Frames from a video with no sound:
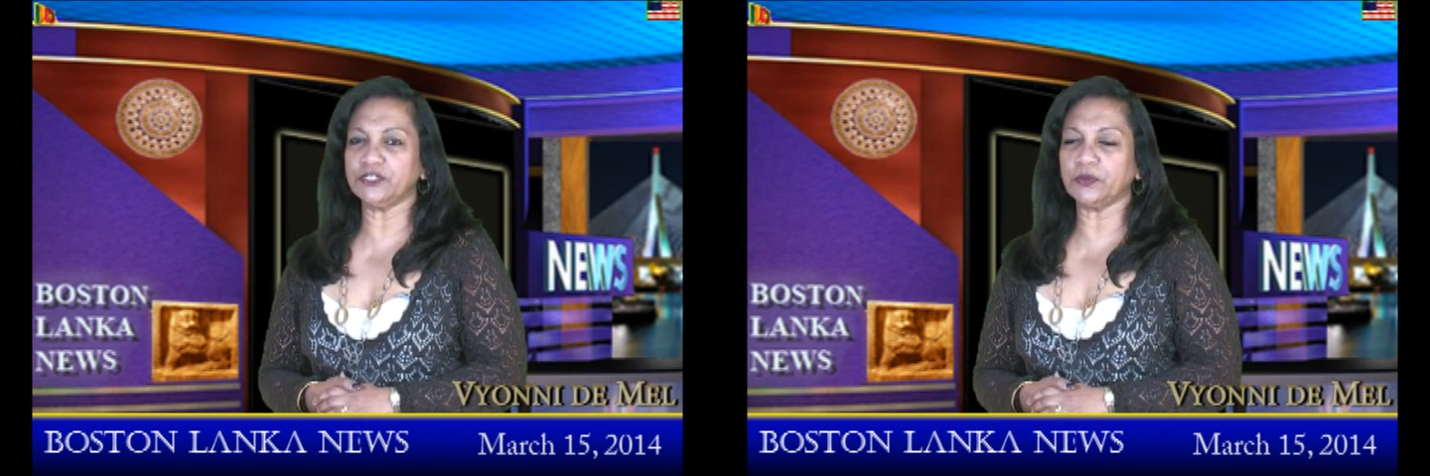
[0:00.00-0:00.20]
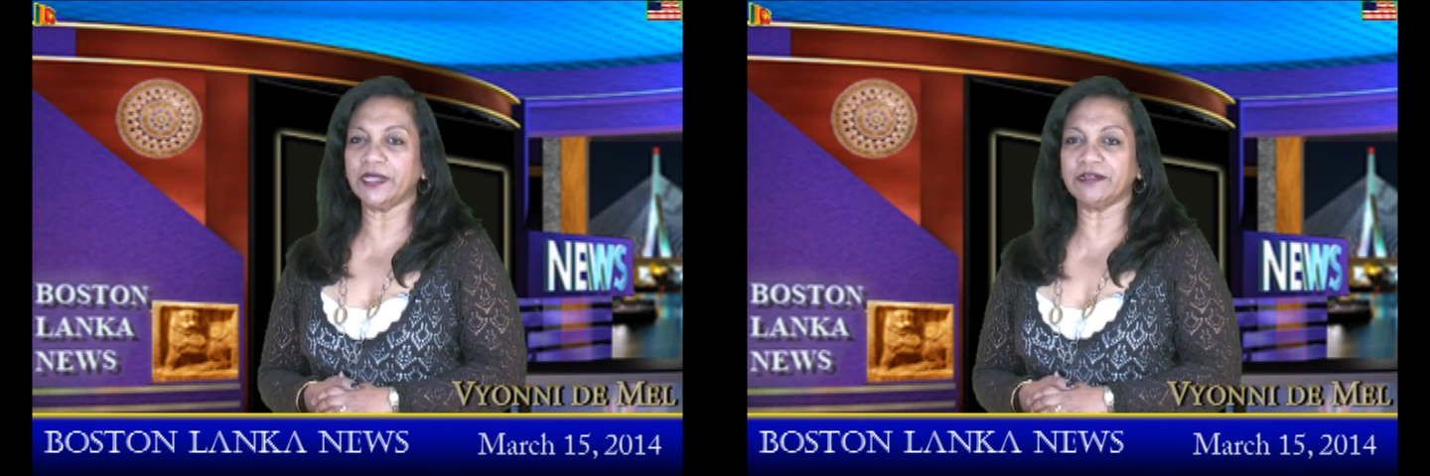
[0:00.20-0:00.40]

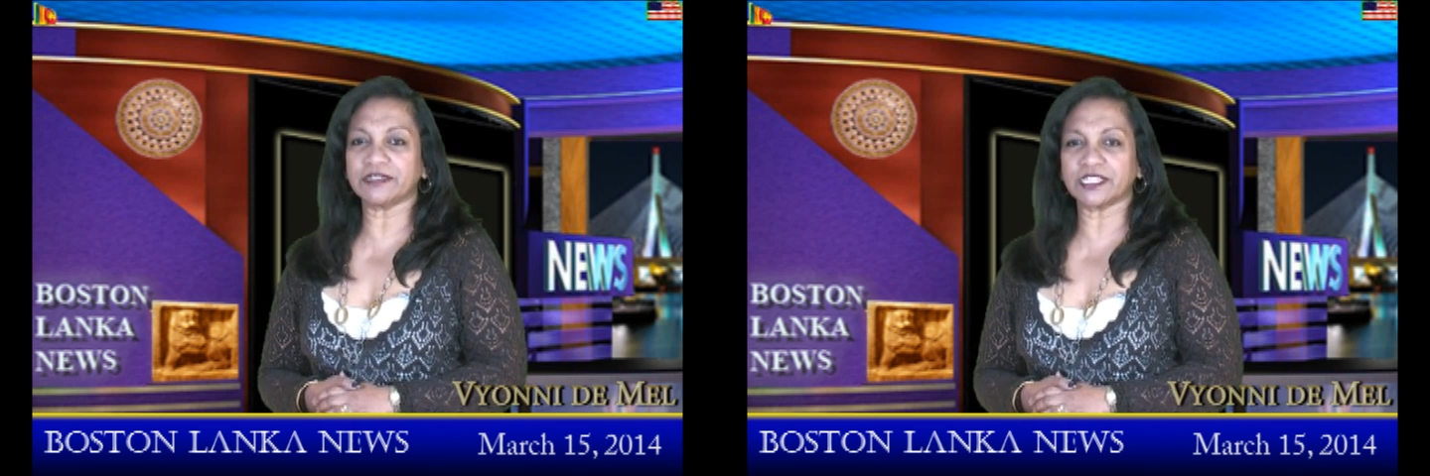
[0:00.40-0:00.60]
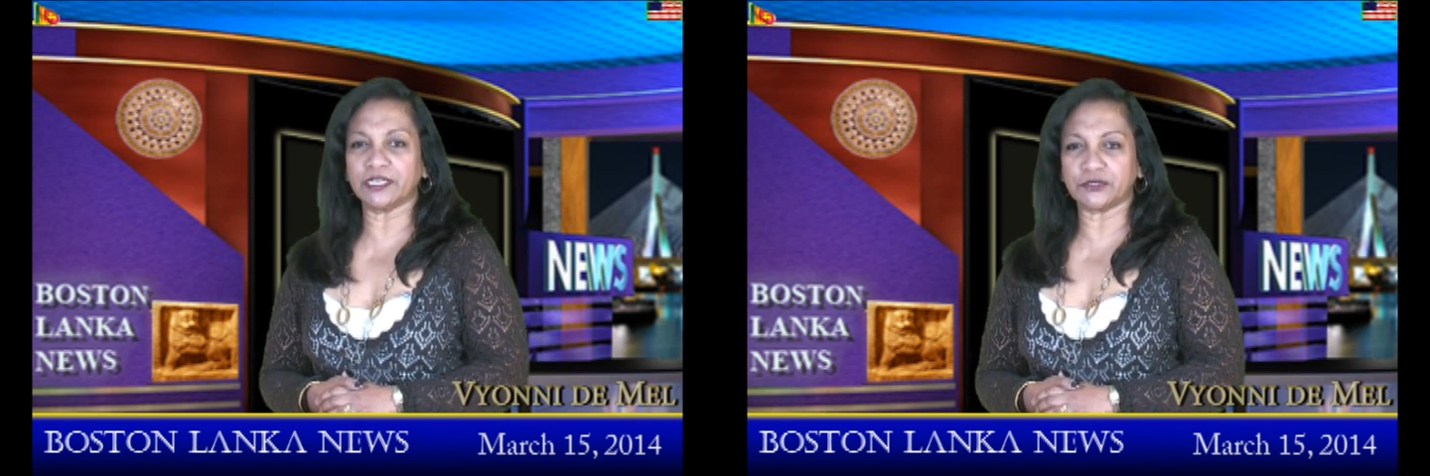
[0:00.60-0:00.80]
UN
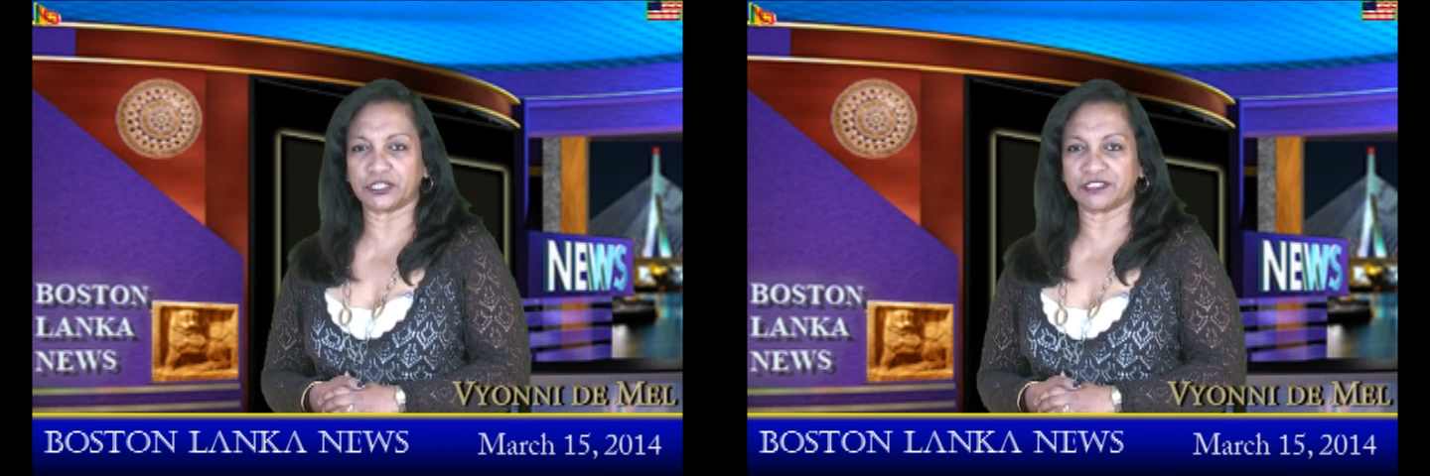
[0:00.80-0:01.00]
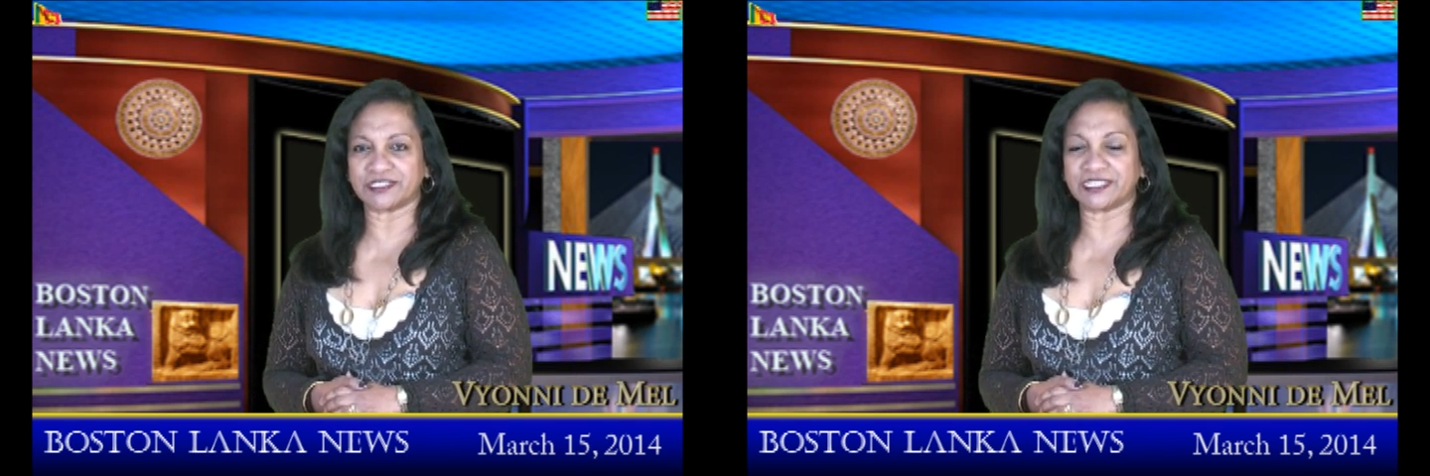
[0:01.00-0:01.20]

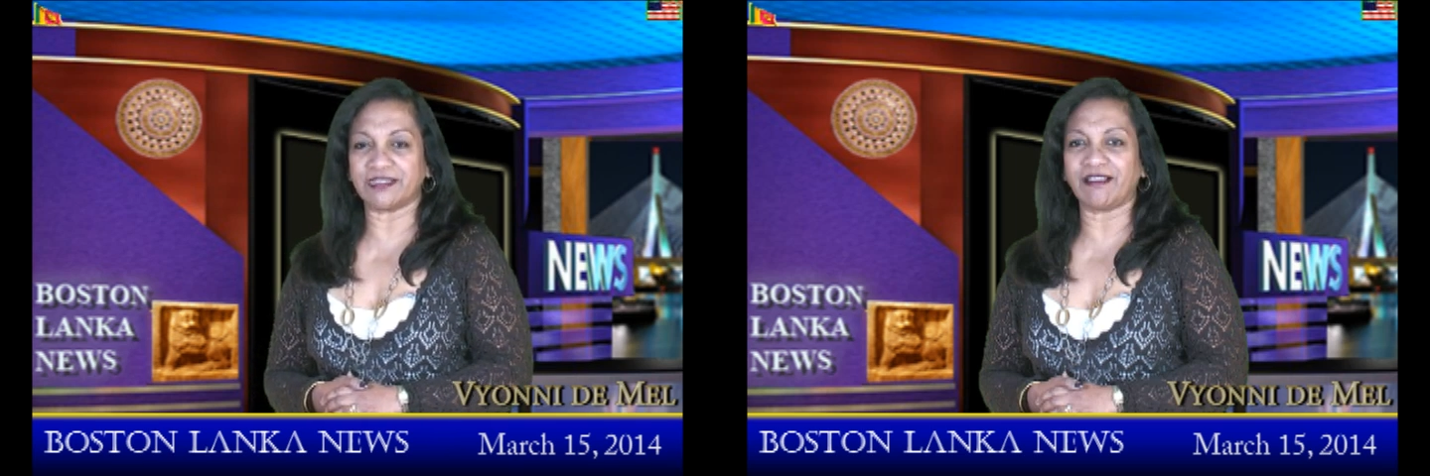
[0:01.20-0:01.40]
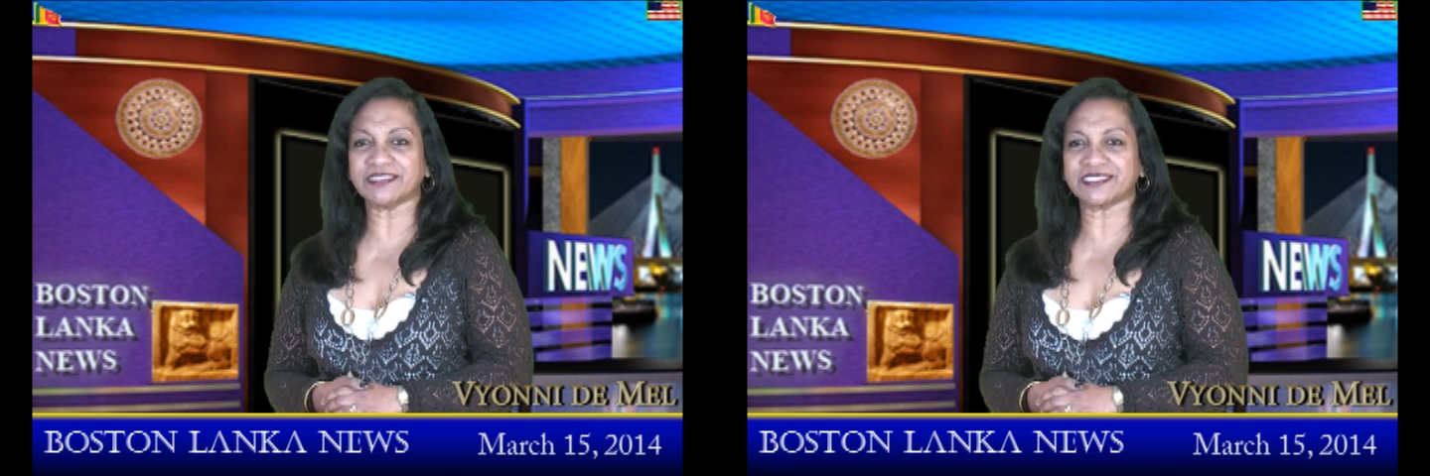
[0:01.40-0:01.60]
resolutions
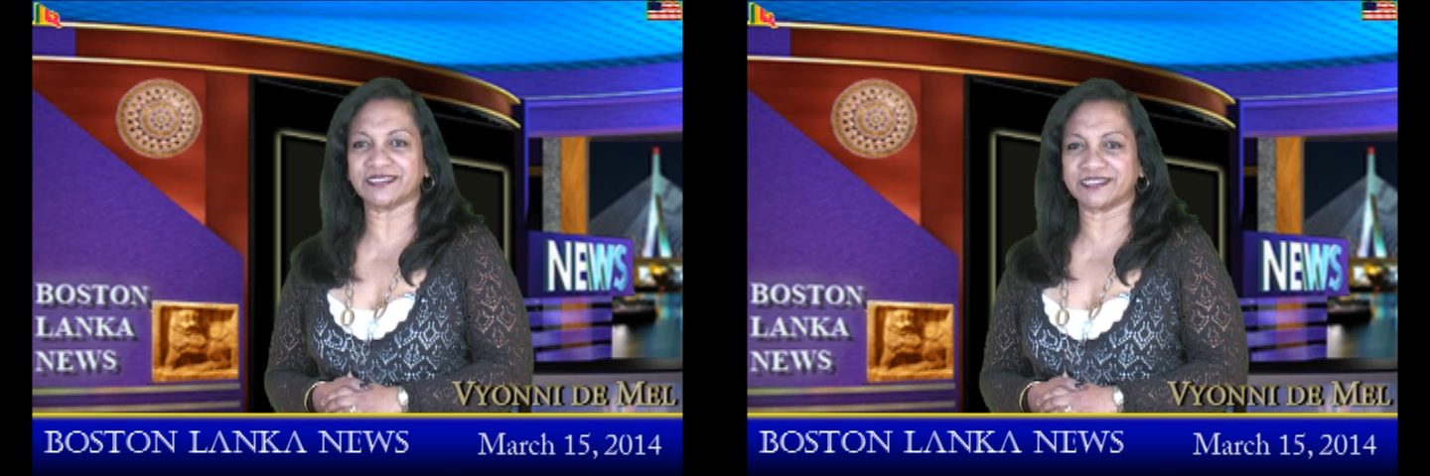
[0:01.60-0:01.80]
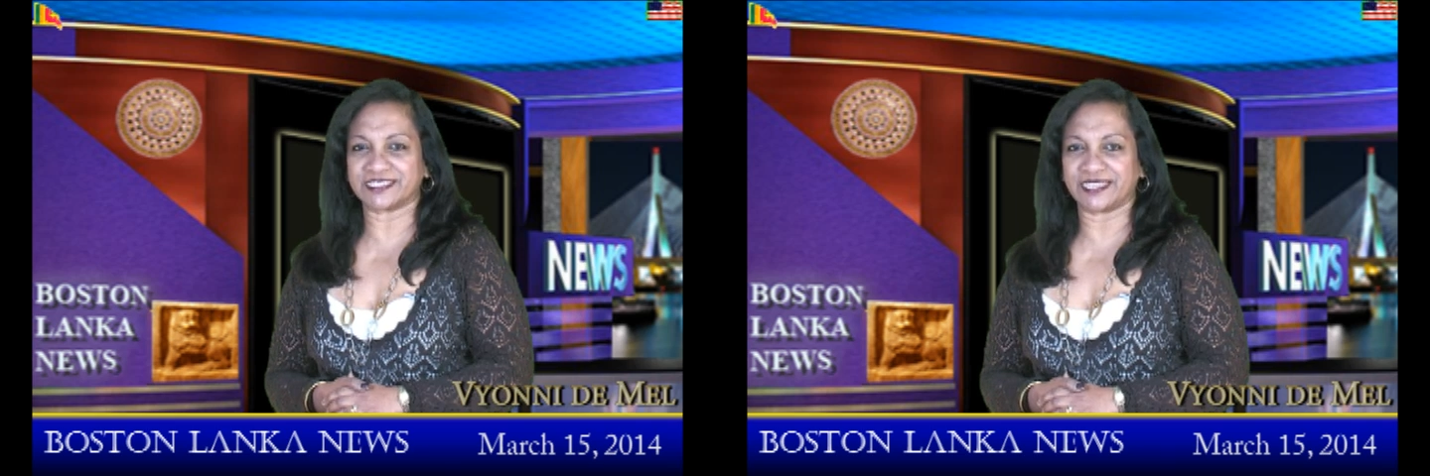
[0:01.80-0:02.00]
last
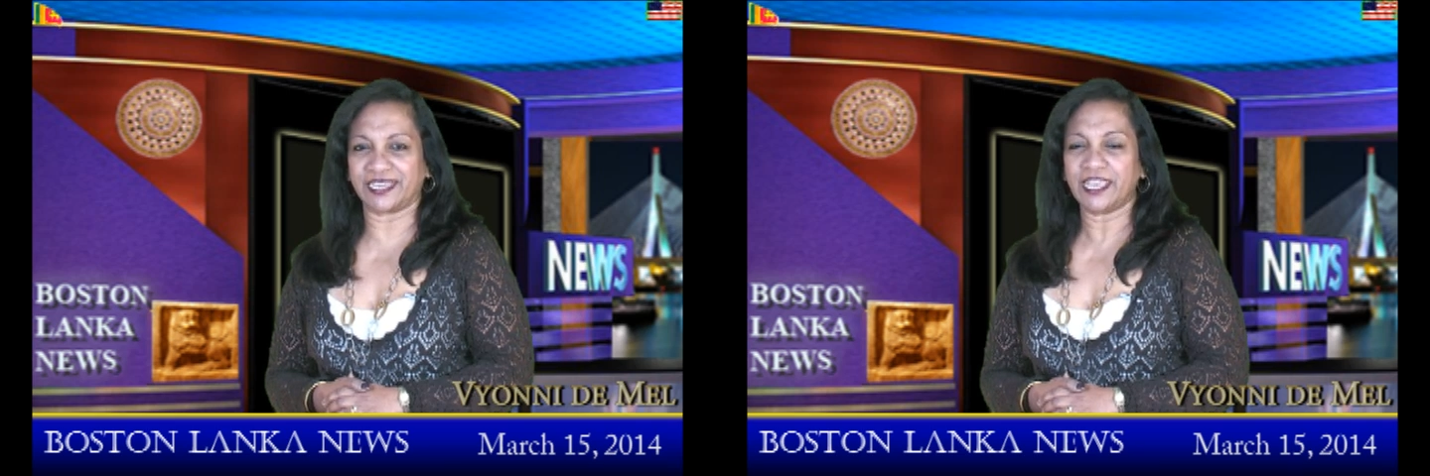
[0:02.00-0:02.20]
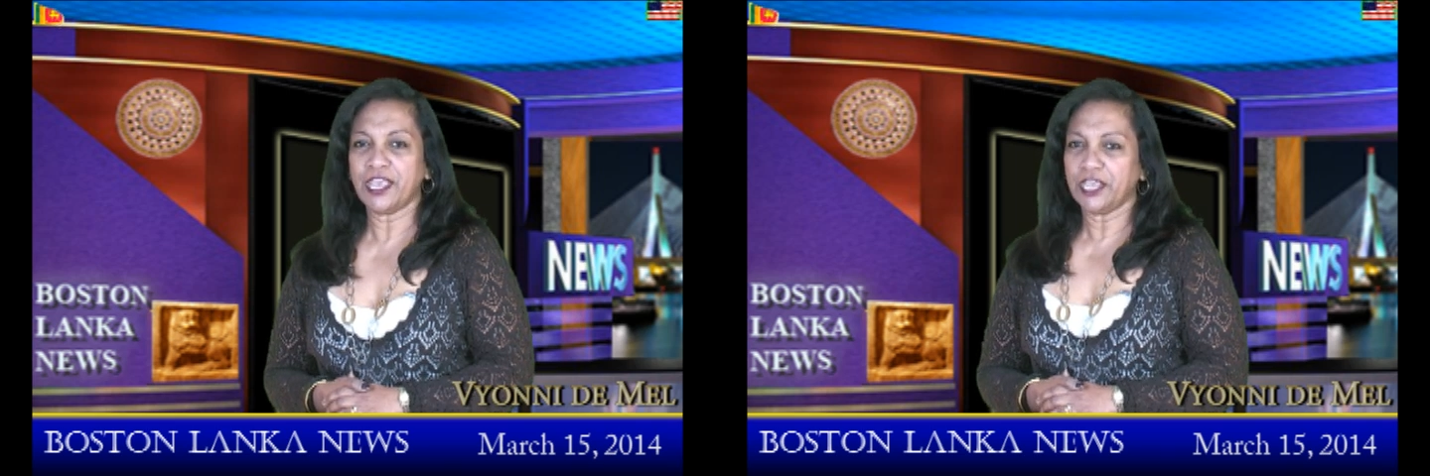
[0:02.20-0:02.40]
Thursday